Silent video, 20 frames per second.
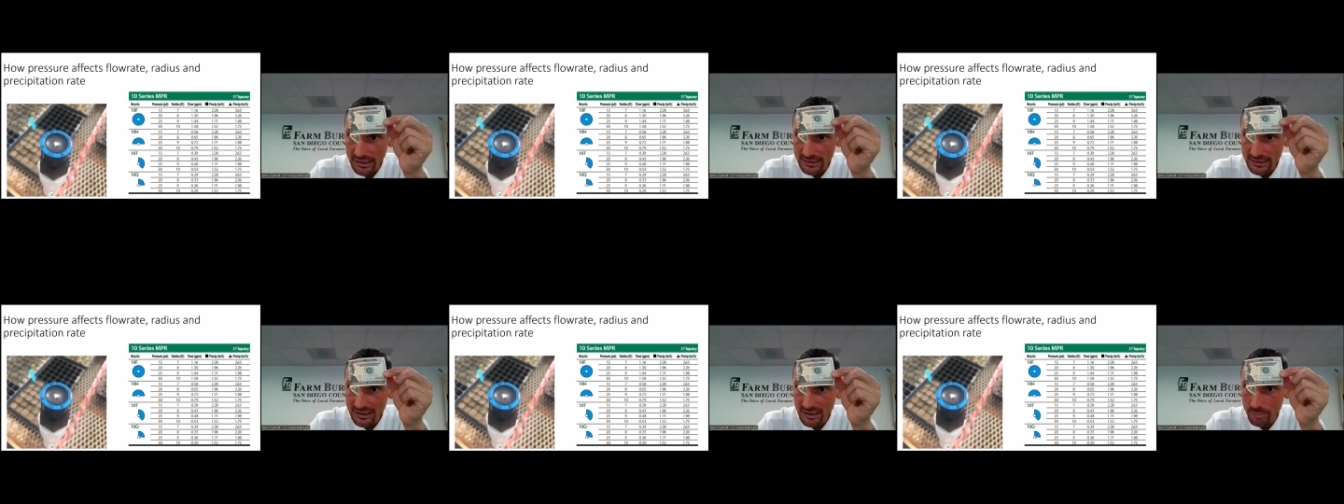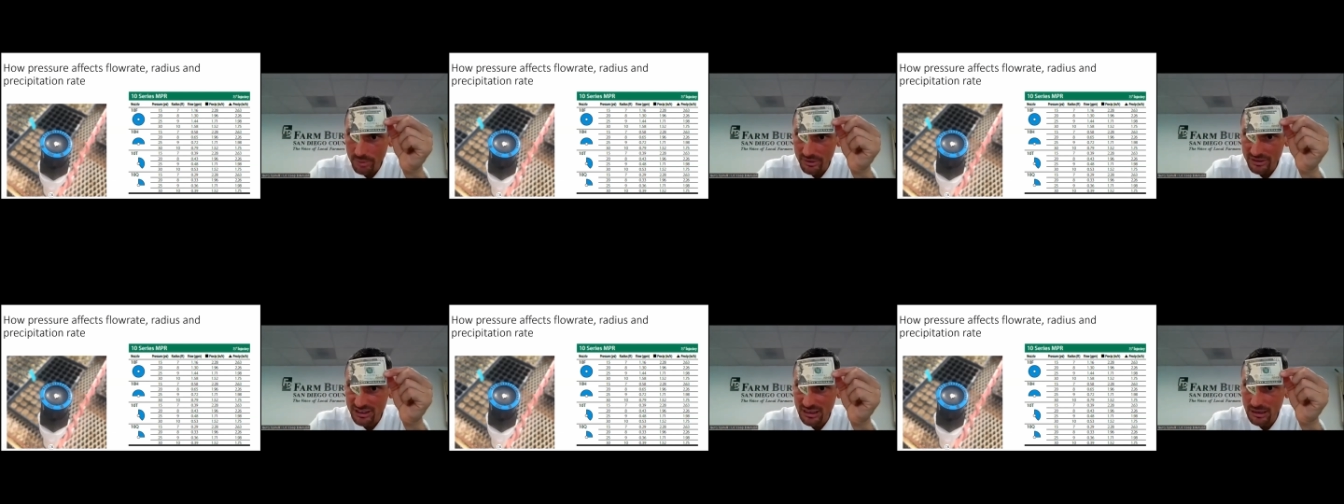and
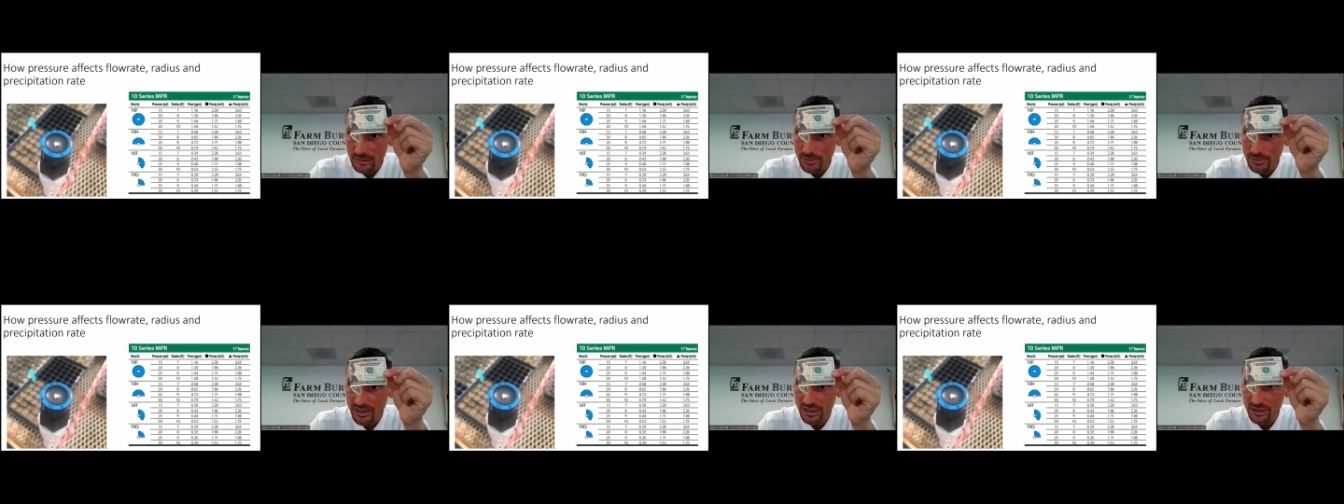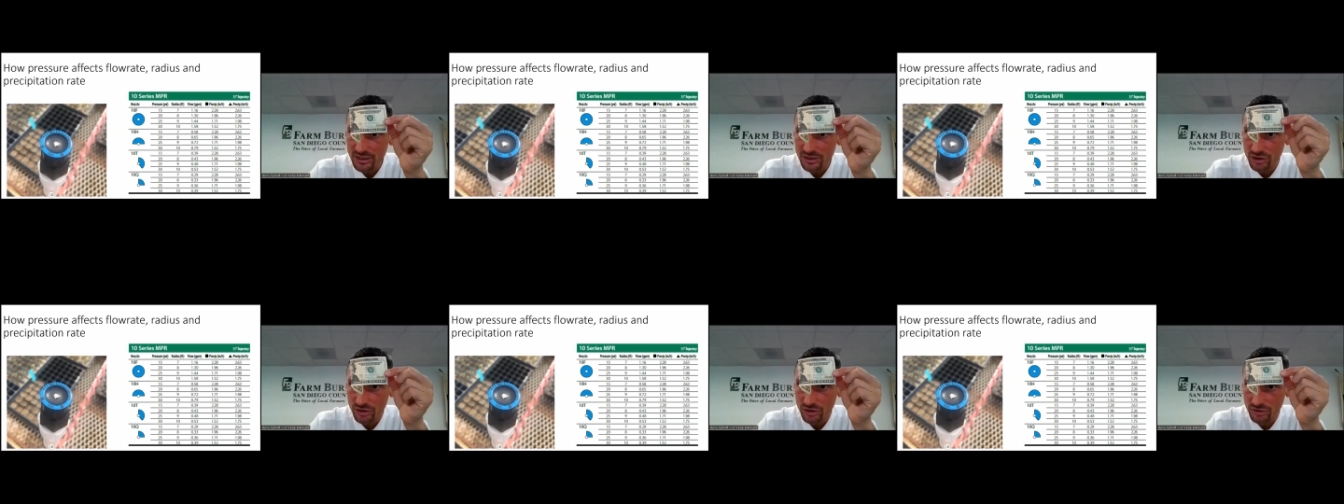the
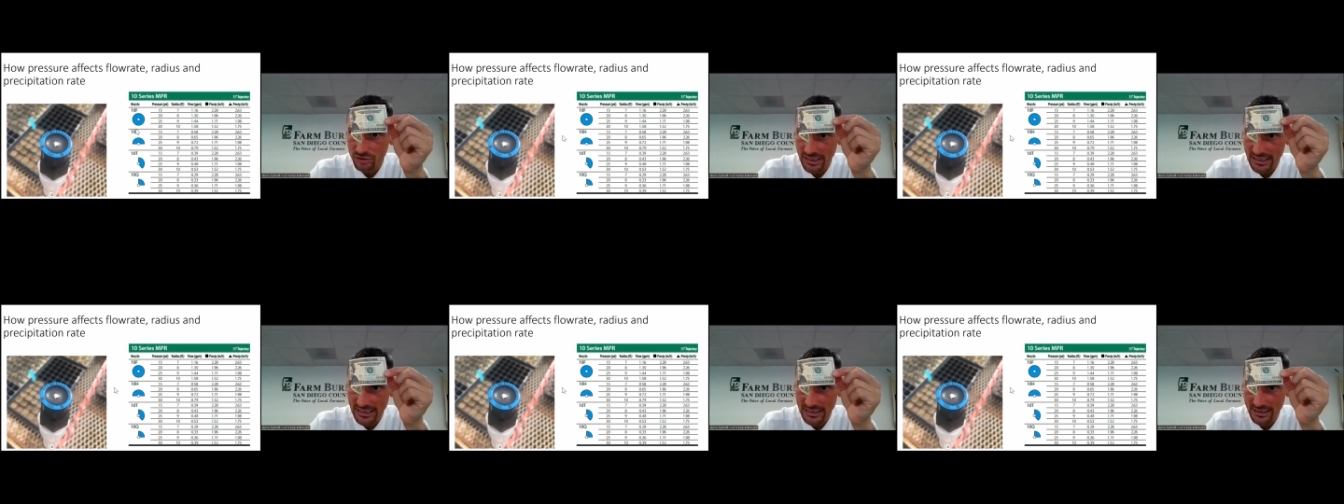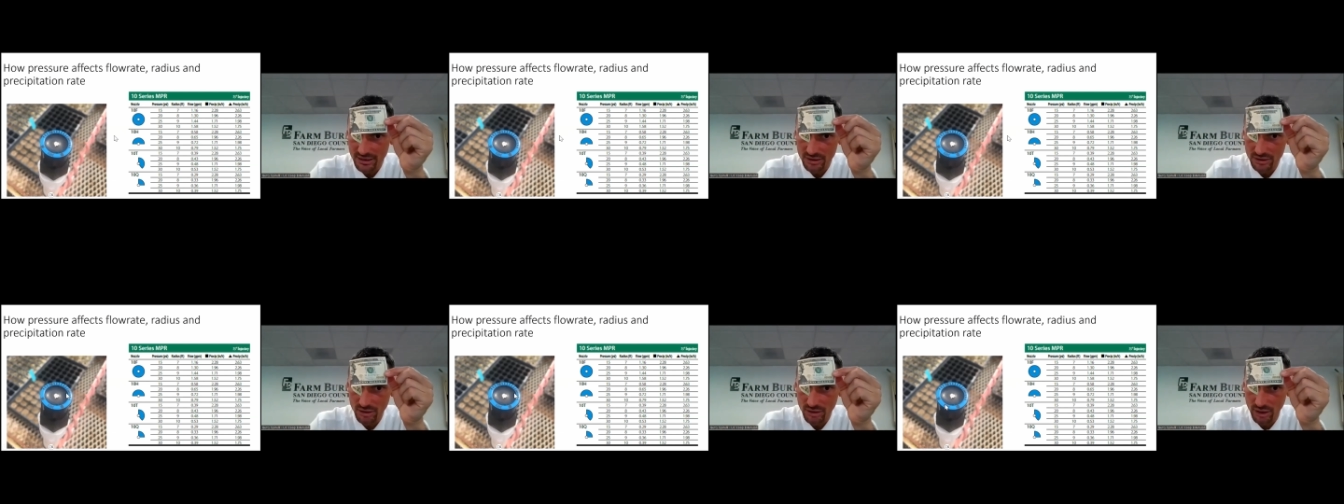precipitation
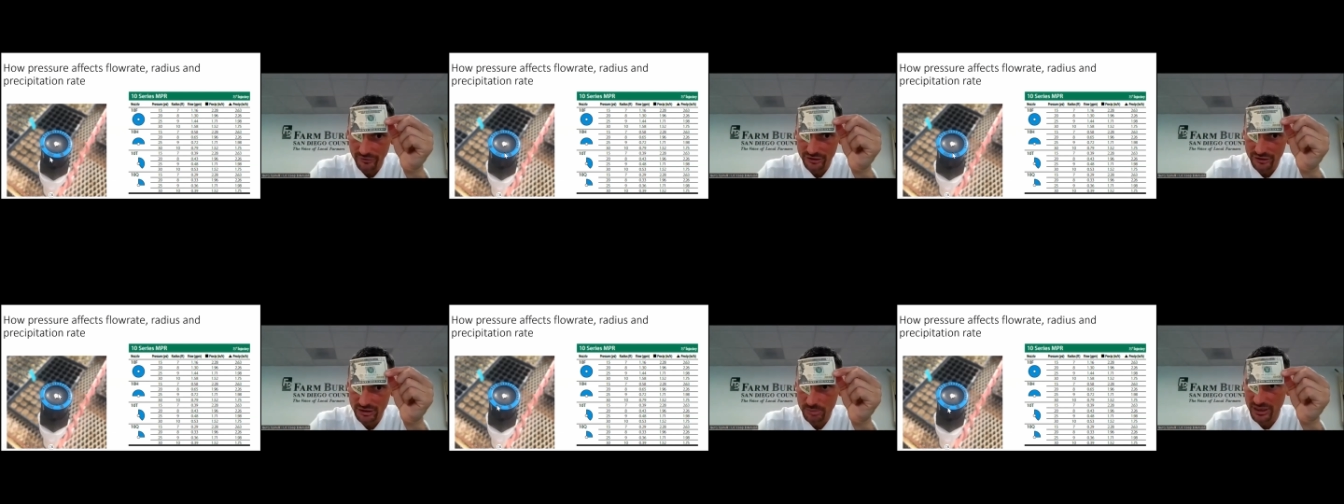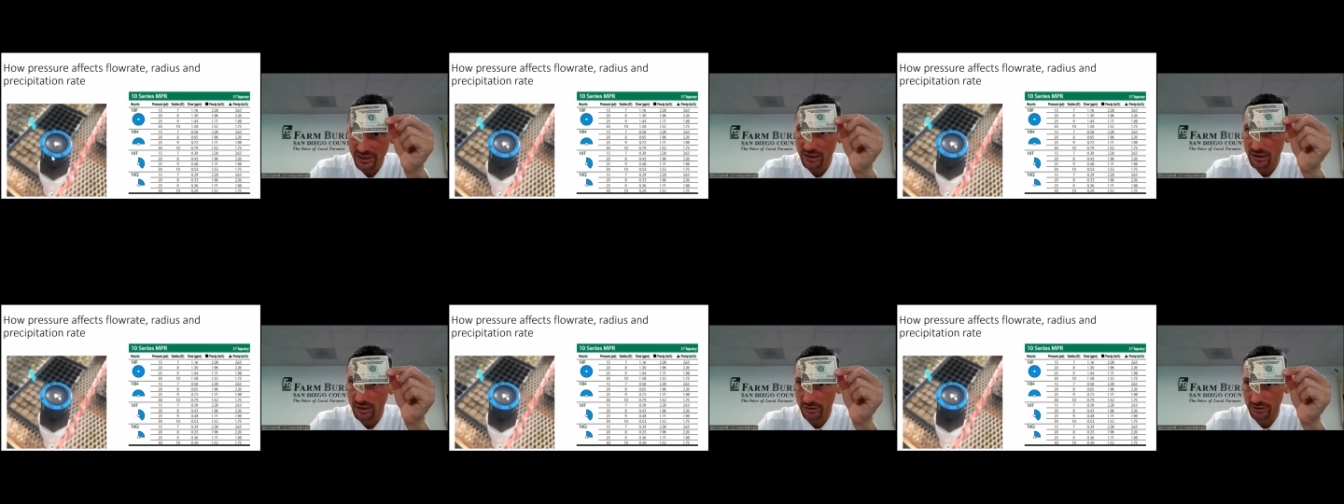rate of
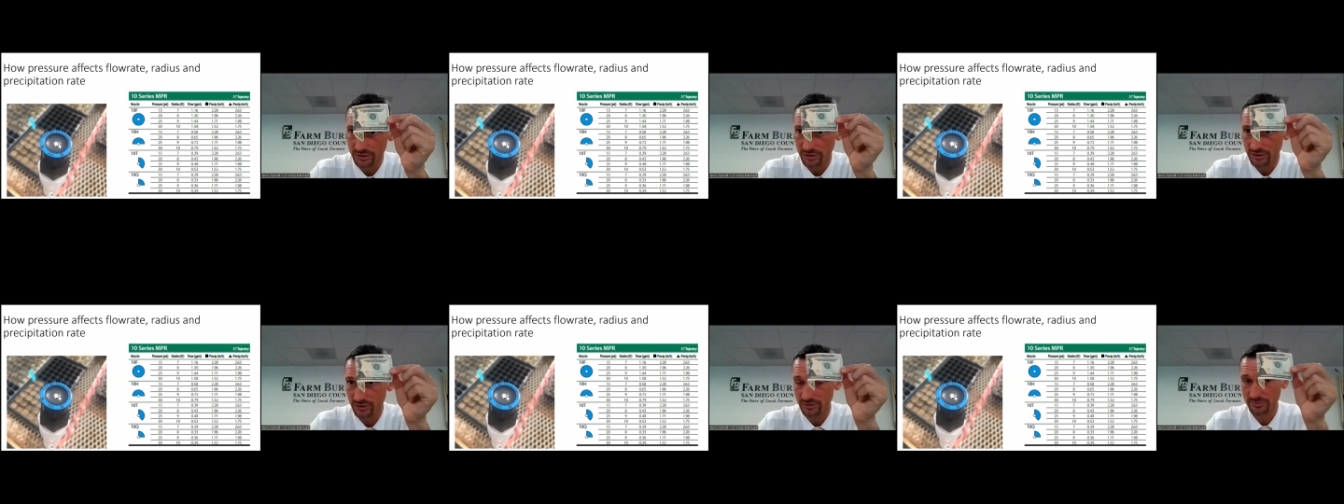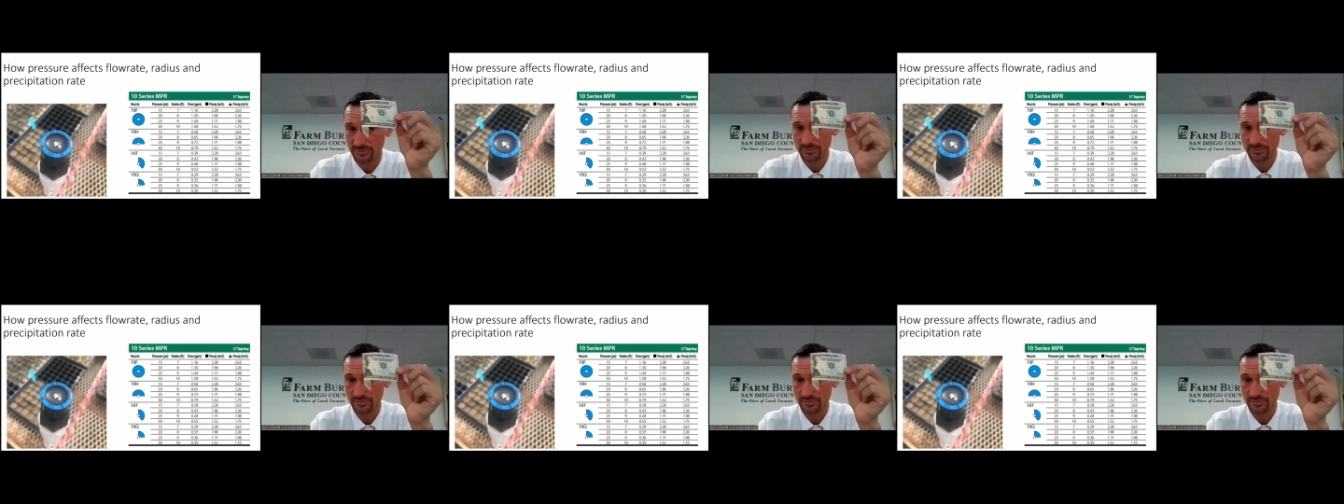sprinklers.